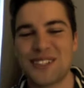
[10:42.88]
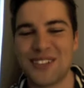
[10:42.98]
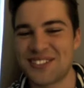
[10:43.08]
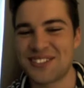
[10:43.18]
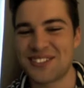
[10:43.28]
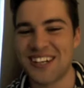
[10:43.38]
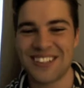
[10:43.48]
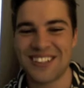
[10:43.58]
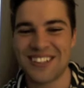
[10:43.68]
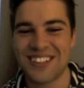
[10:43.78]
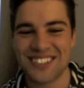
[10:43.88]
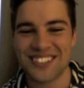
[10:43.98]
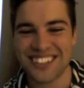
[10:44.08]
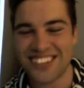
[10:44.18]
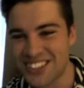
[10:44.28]

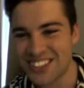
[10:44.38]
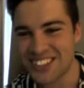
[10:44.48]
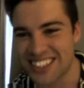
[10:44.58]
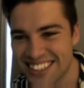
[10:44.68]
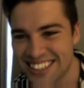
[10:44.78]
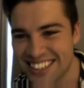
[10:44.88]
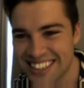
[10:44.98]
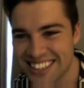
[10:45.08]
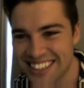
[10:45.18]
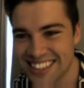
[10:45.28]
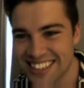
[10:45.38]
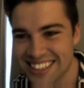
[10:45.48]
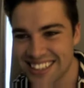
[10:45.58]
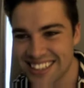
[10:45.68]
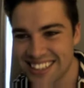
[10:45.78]

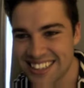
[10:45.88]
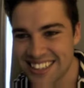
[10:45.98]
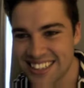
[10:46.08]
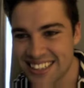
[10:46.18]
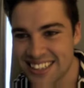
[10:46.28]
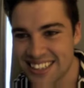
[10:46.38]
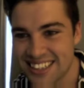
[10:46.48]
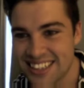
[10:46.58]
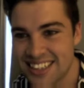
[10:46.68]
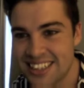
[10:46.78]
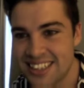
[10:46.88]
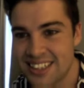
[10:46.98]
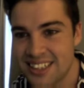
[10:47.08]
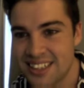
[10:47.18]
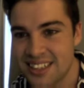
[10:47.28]

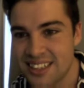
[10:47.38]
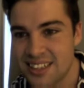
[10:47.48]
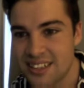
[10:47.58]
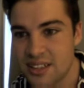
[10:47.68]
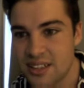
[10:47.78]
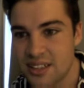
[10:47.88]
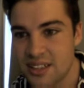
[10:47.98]
(silence)